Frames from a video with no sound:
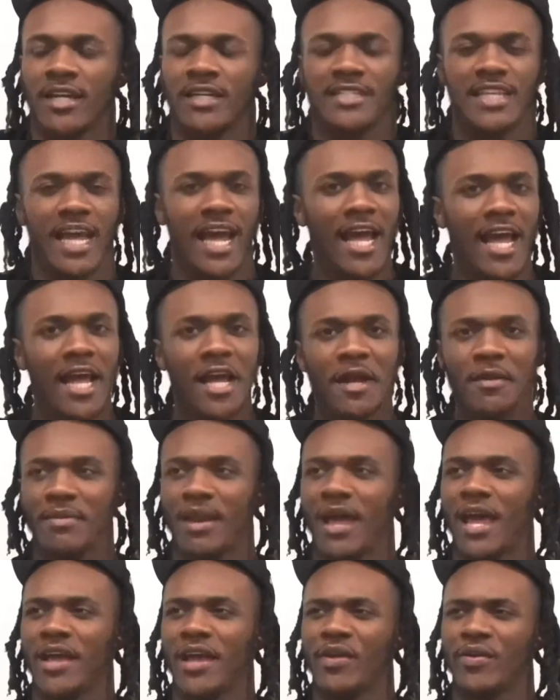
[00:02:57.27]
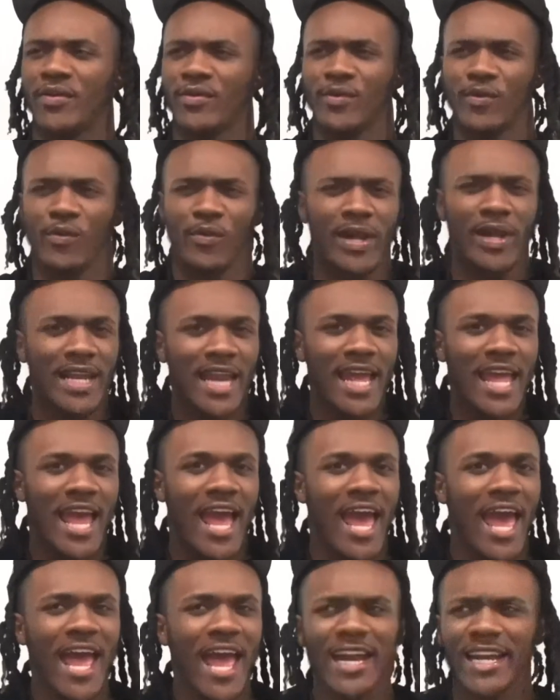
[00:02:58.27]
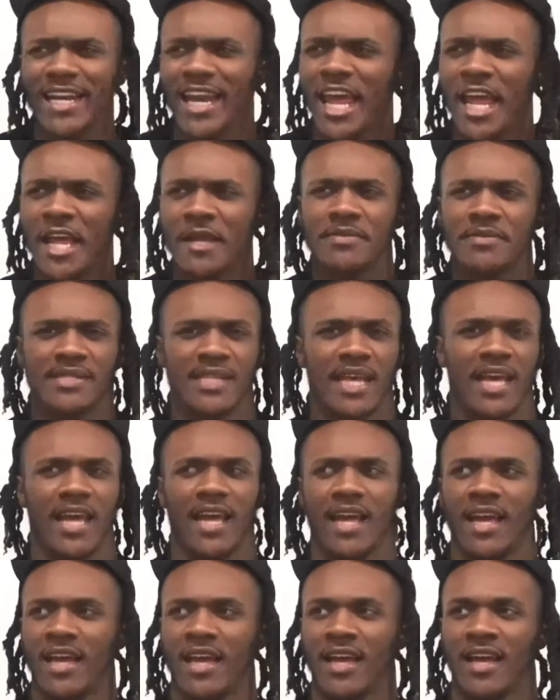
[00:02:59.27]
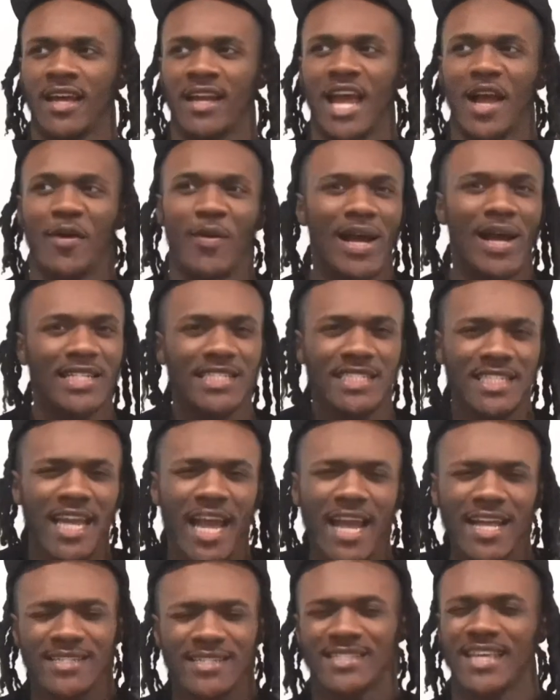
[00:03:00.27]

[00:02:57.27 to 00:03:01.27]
damn, like, where they at names at? Like, why she ain't